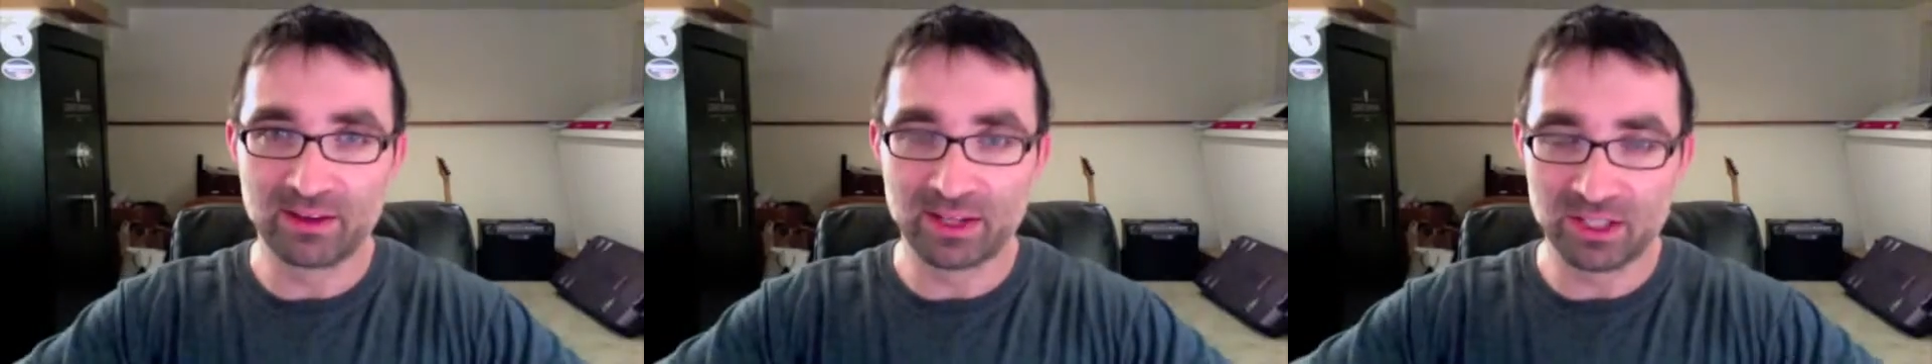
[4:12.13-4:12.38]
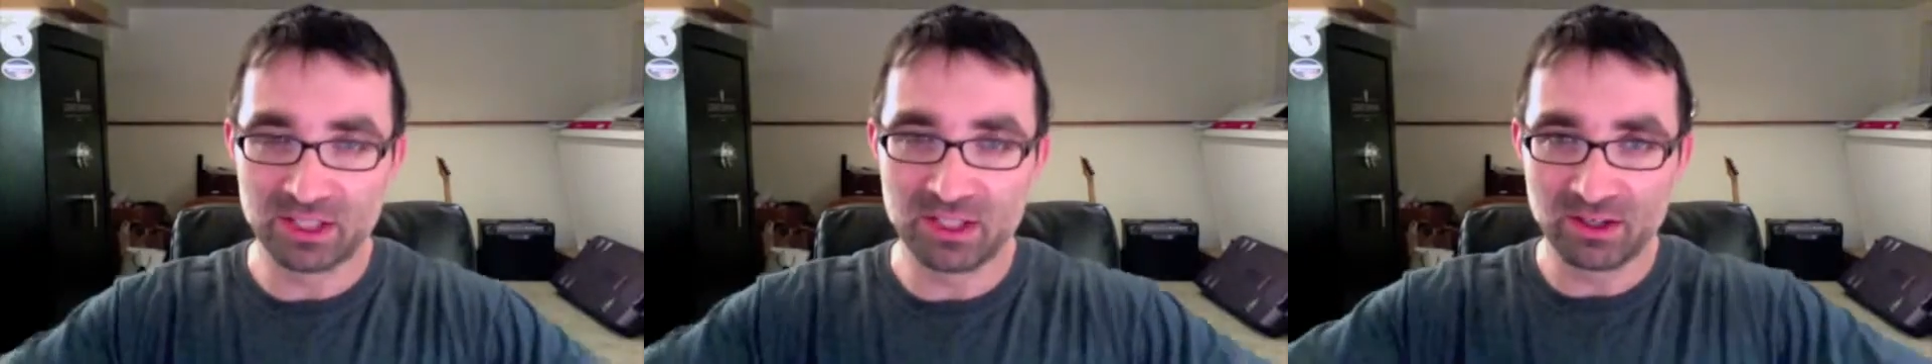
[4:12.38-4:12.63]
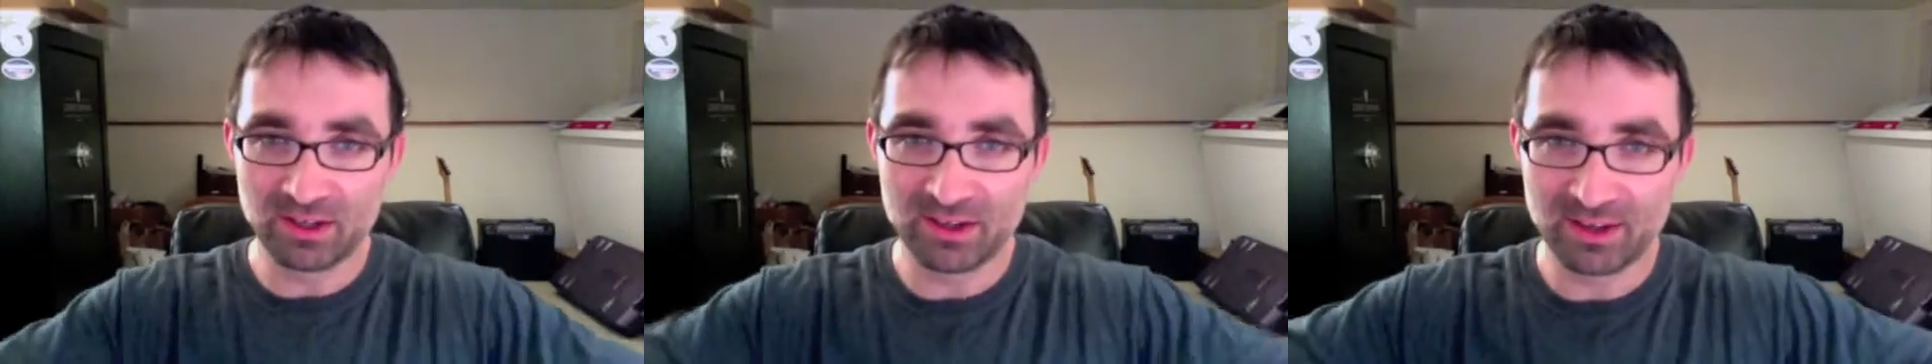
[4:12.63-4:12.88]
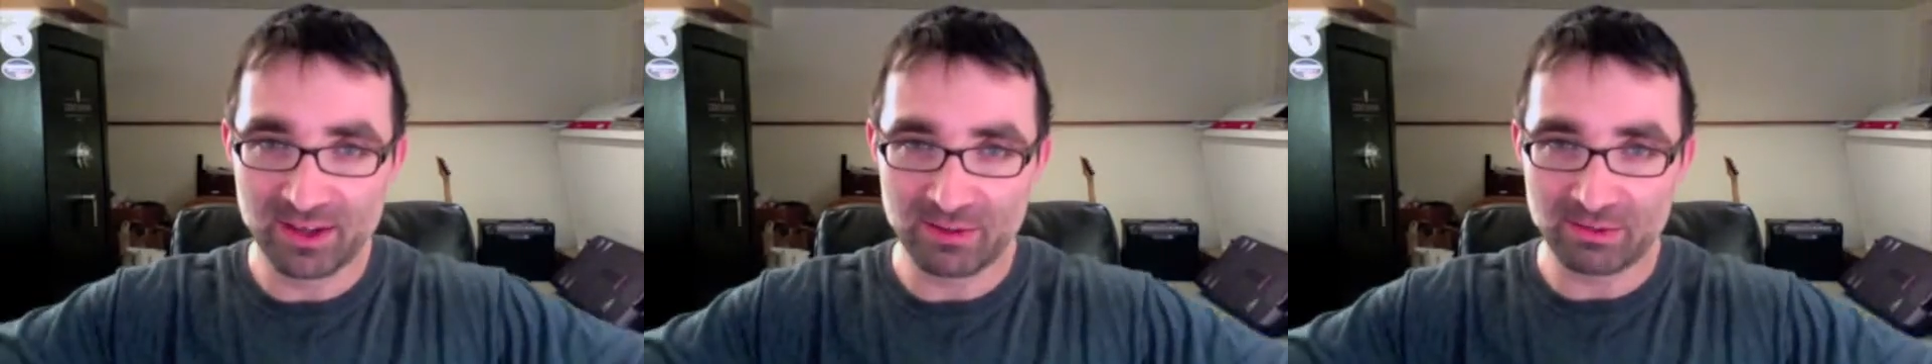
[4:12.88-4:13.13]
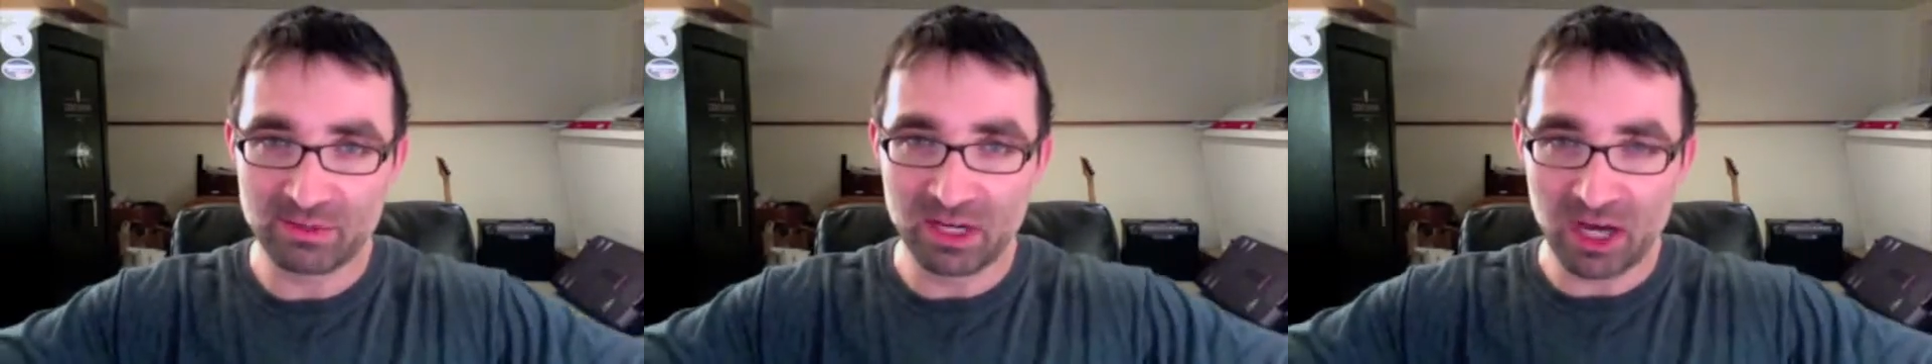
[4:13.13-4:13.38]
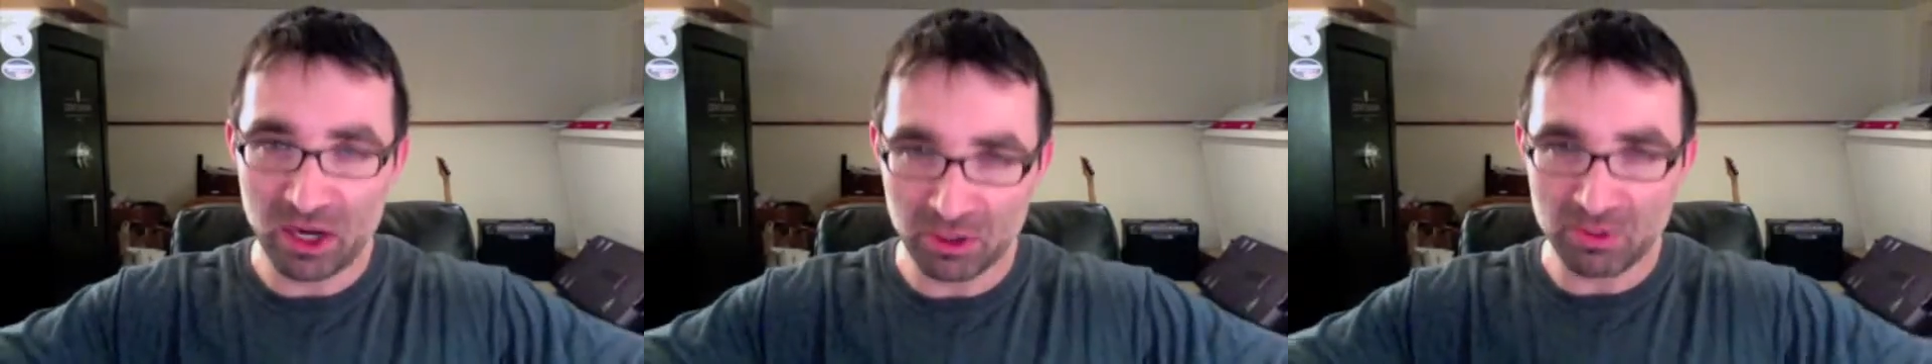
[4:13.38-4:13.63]
Like, she came up to me
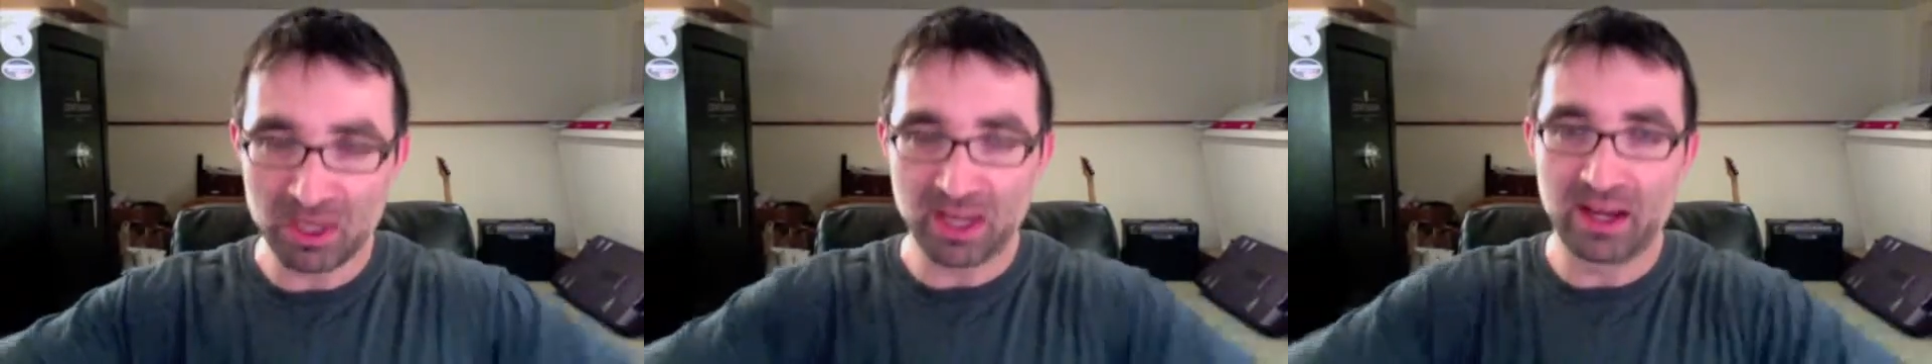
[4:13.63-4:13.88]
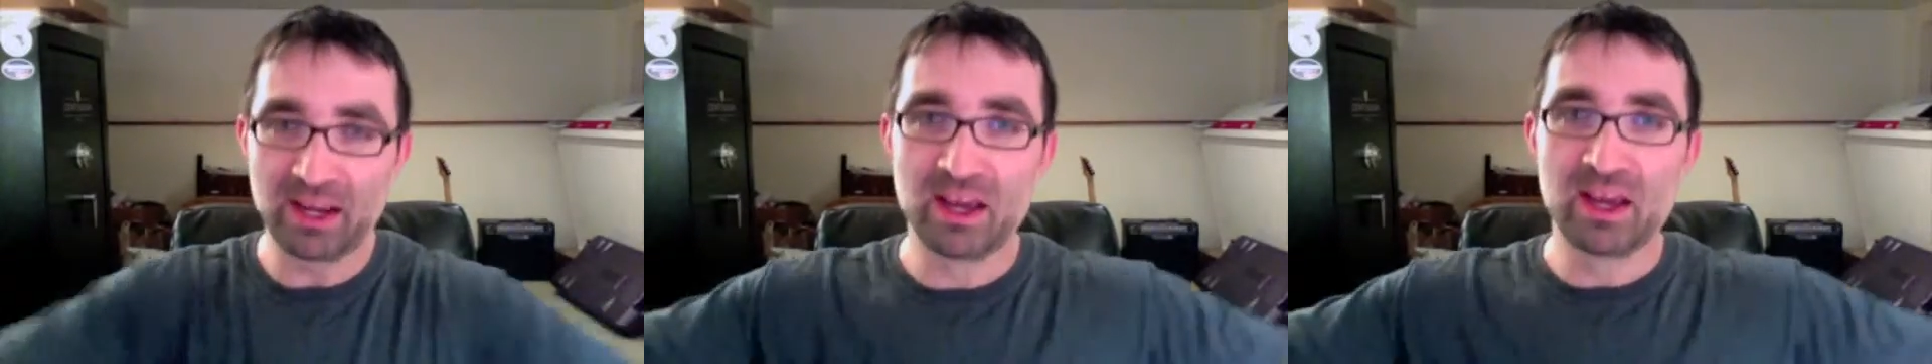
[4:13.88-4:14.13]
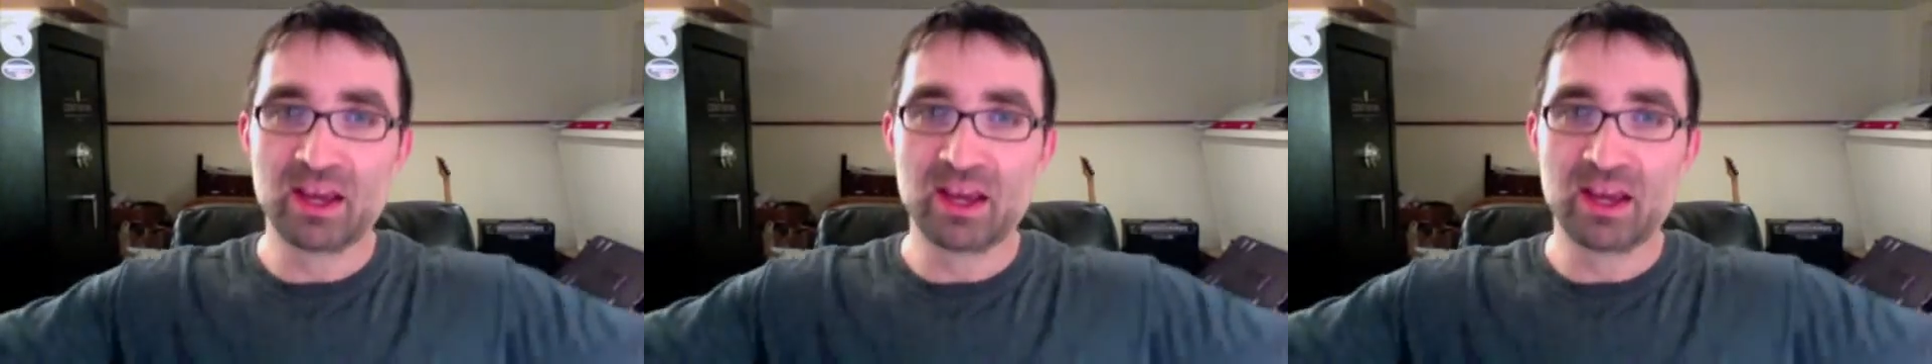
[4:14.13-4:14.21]
and hugged me, and I